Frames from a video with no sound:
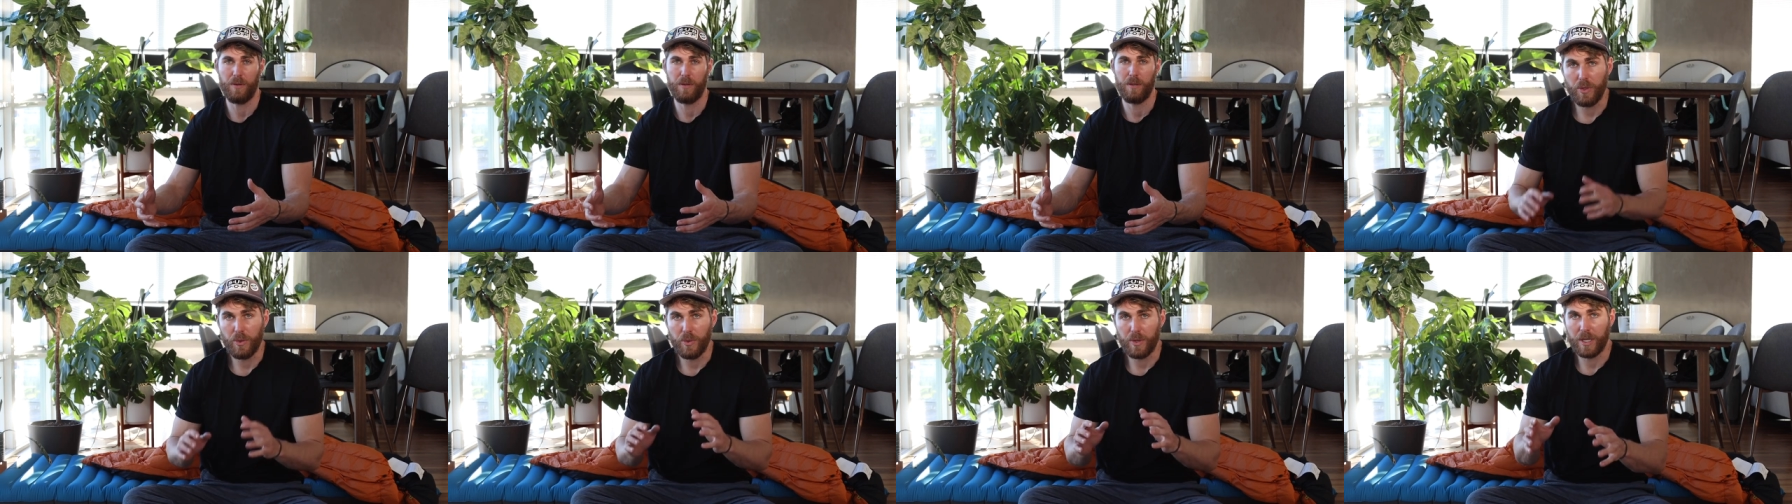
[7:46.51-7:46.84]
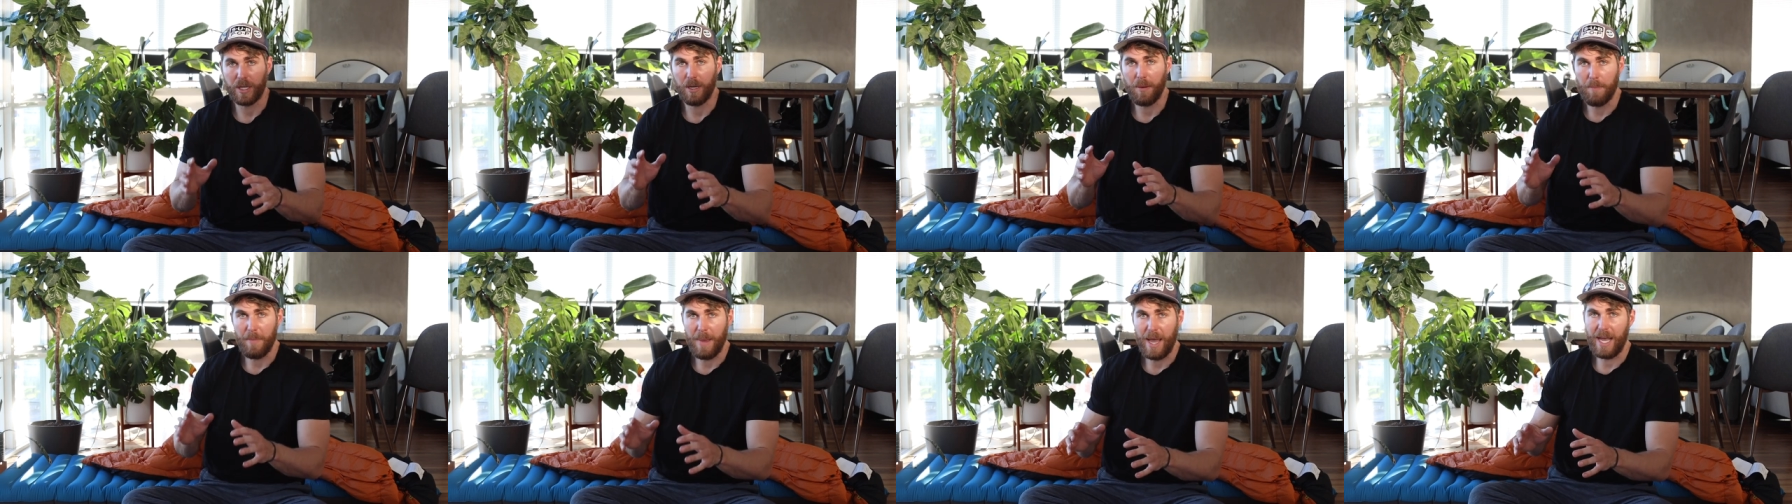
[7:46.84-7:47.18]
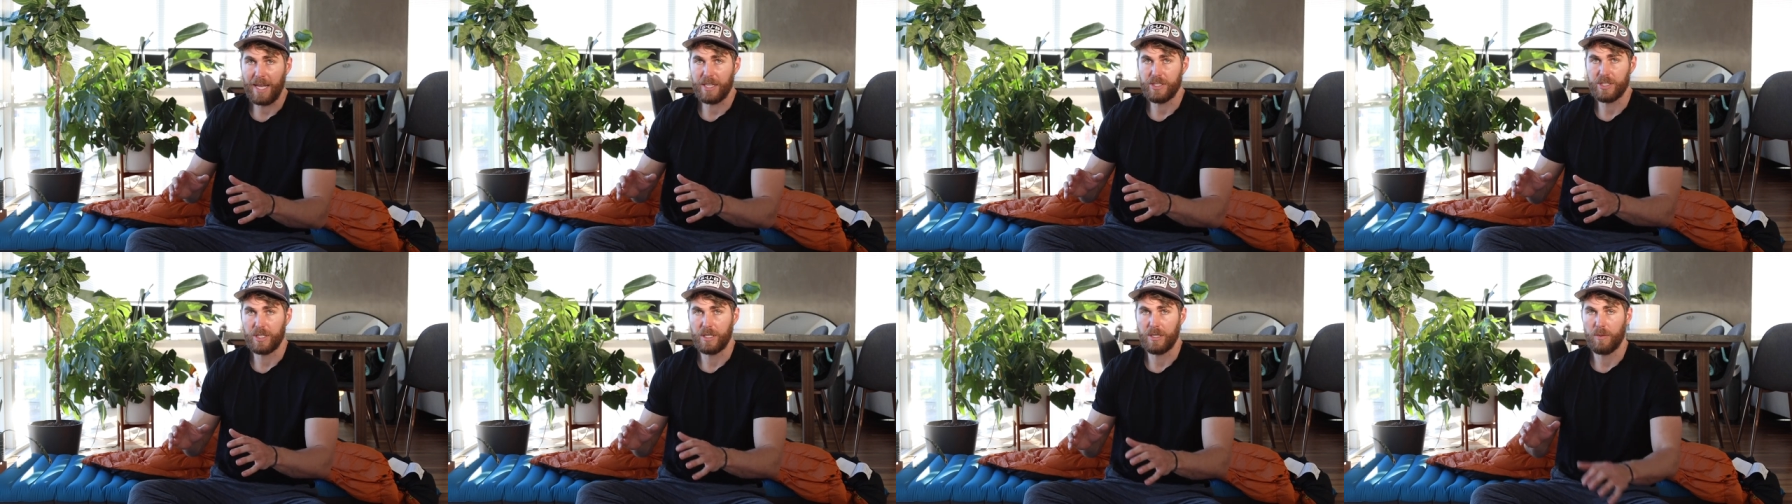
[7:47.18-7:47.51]
You can
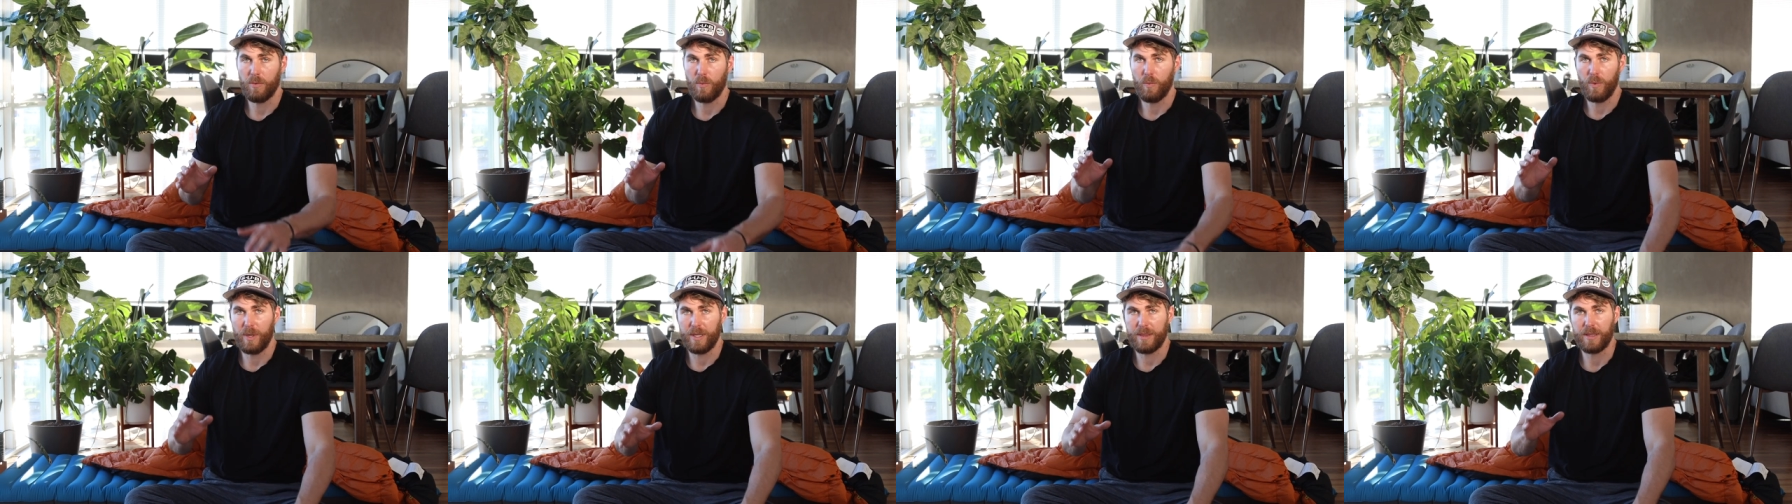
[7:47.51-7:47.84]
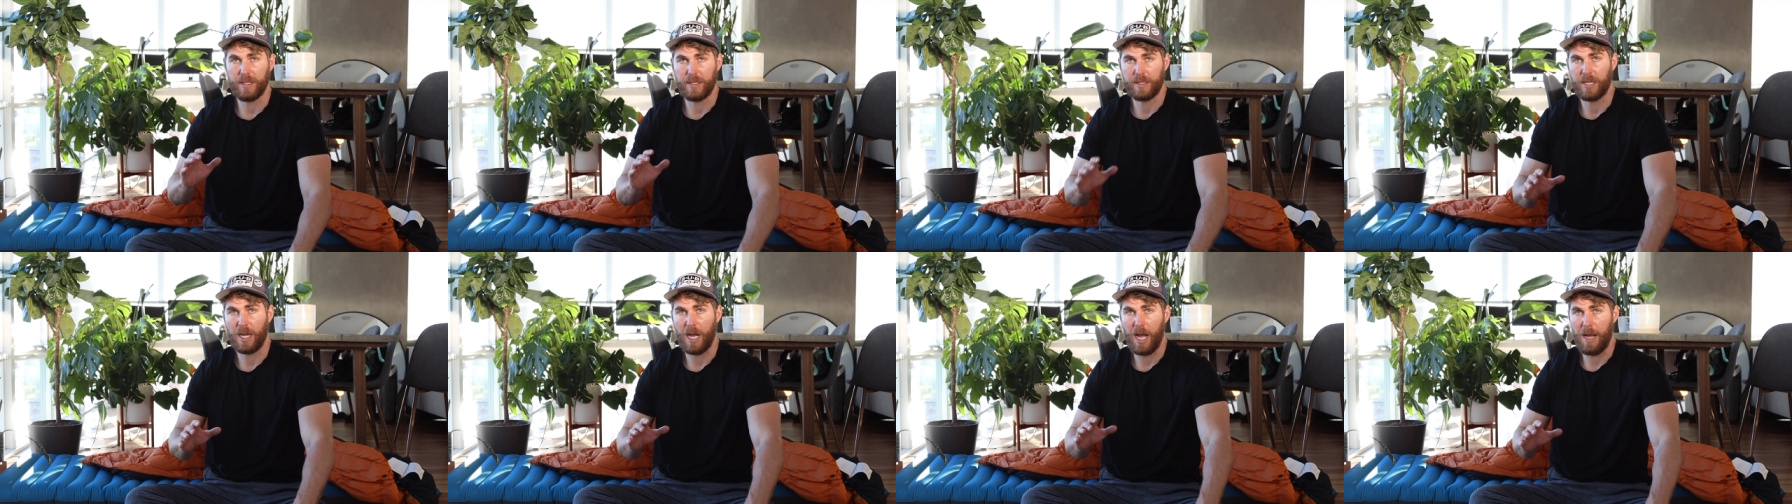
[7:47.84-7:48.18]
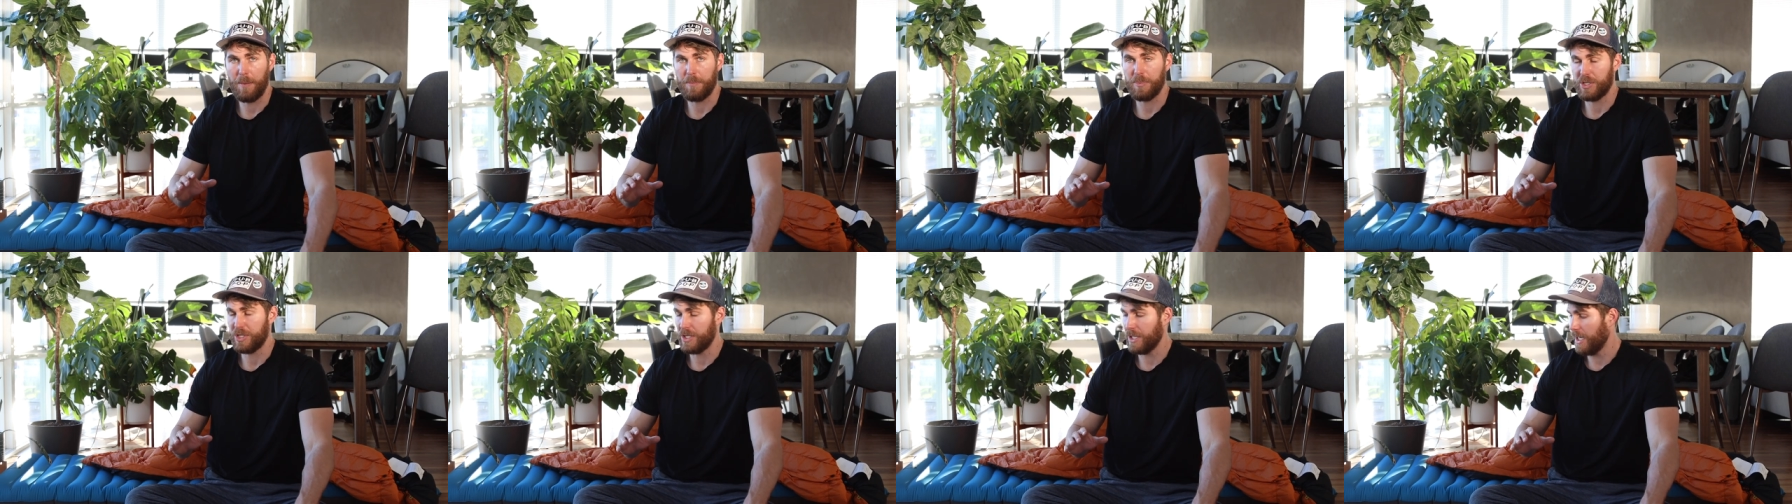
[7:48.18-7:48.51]
imagine with the
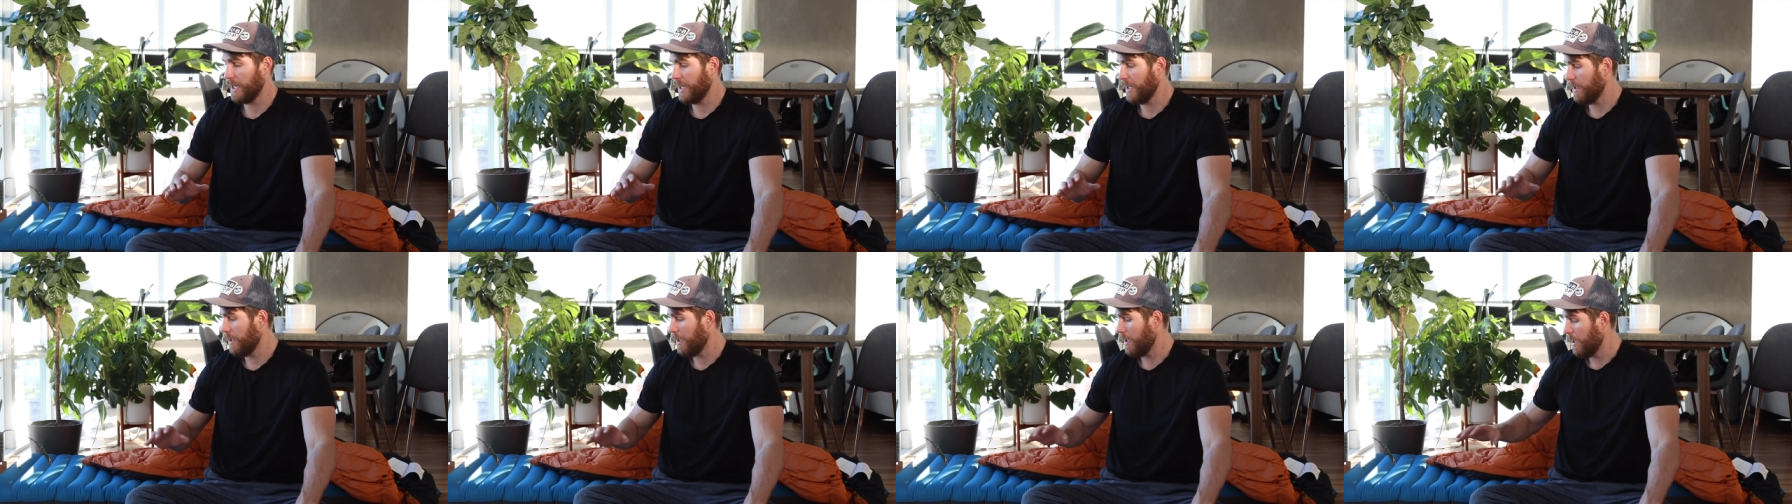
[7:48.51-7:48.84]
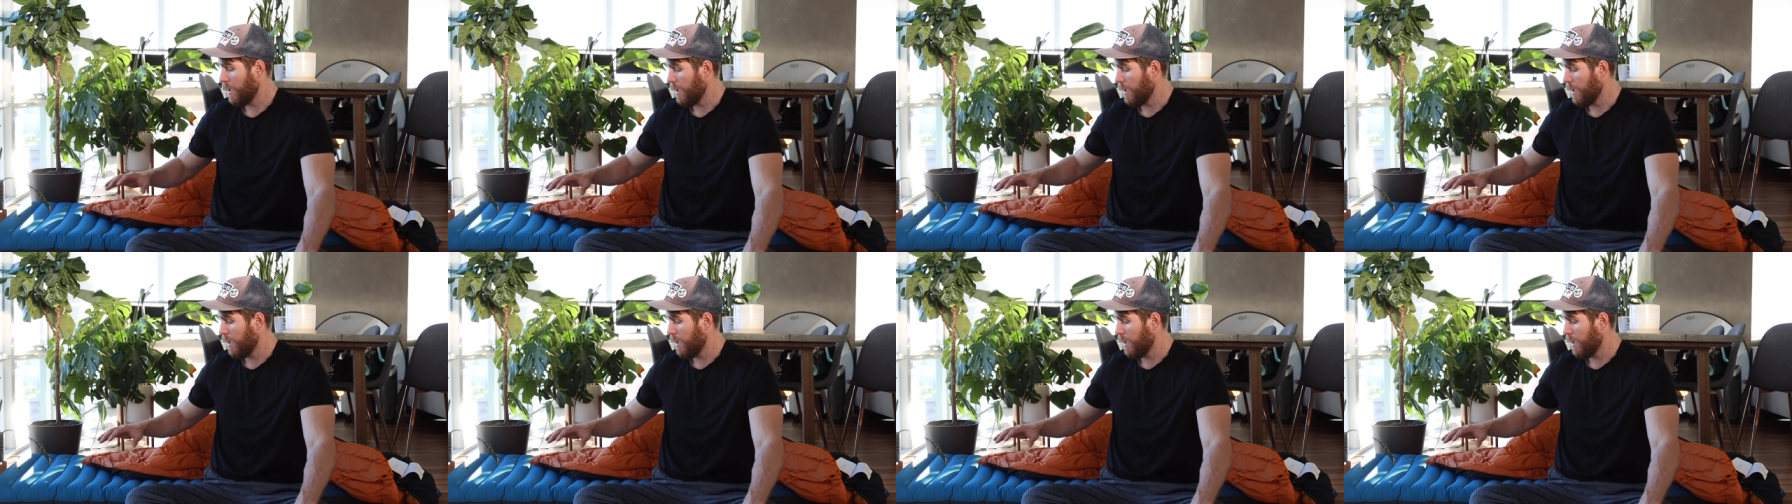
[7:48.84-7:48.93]
top sheet,